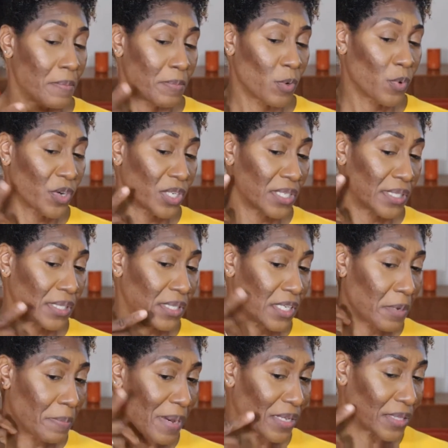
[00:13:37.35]
But we're going to see
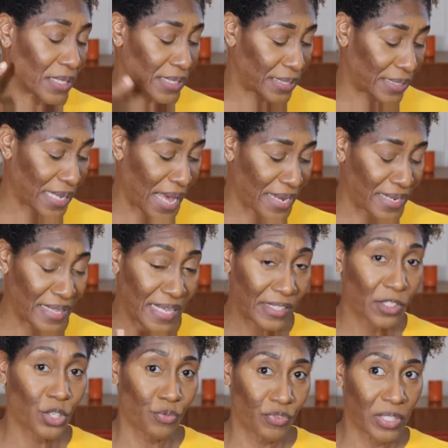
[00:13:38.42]
about this side, and that's
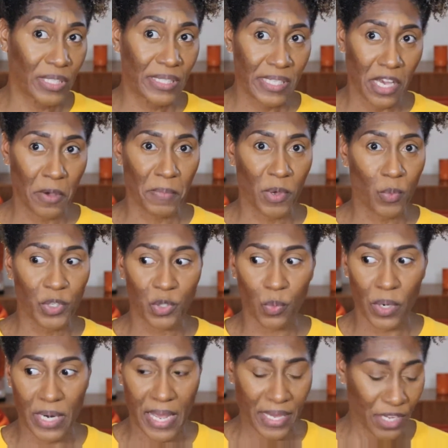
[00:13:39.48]
going to really tell me which
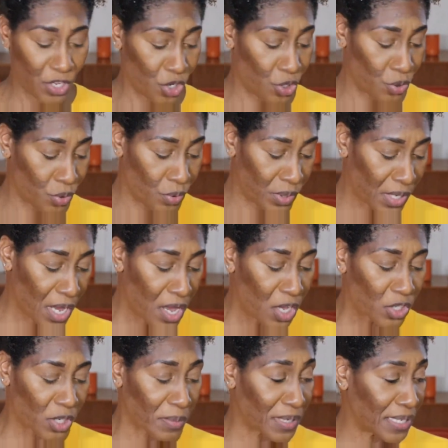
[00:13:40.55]
one I can use.
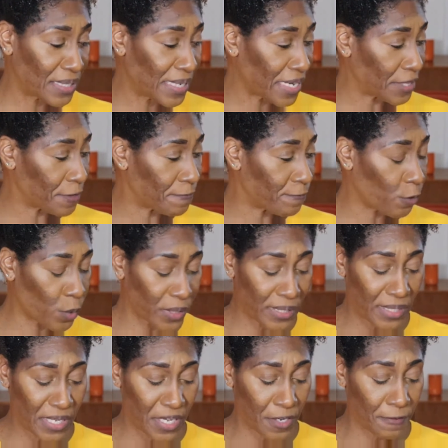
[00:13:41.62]
So I'm going to take the
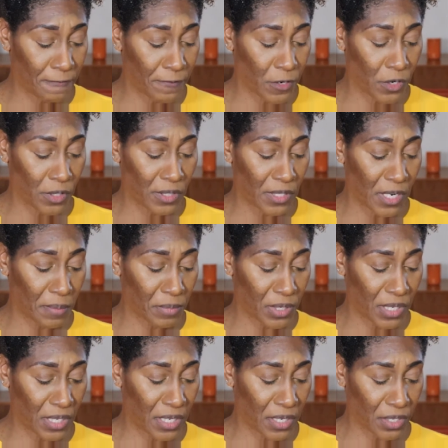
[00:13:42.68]
410 first, and I'm going
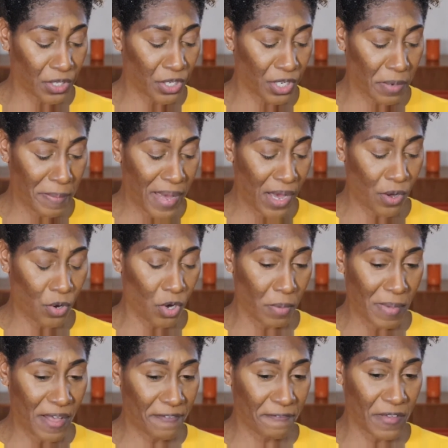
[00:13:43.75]
to get a good amount on
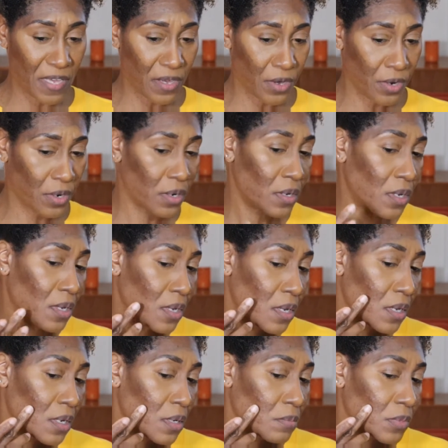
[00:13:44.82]
my finger.
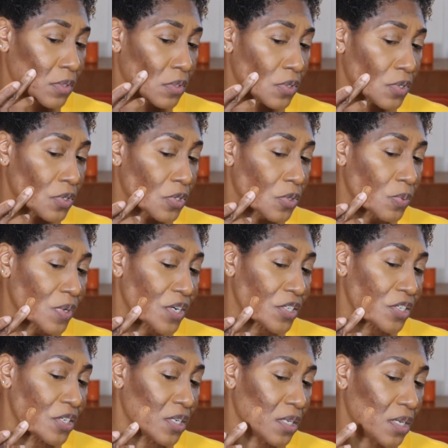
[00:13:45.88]
I'm just going to
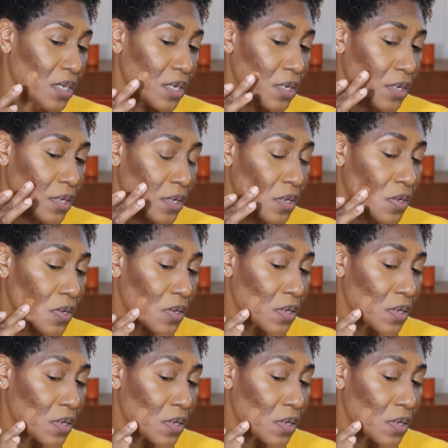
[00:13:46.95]
swatch it here.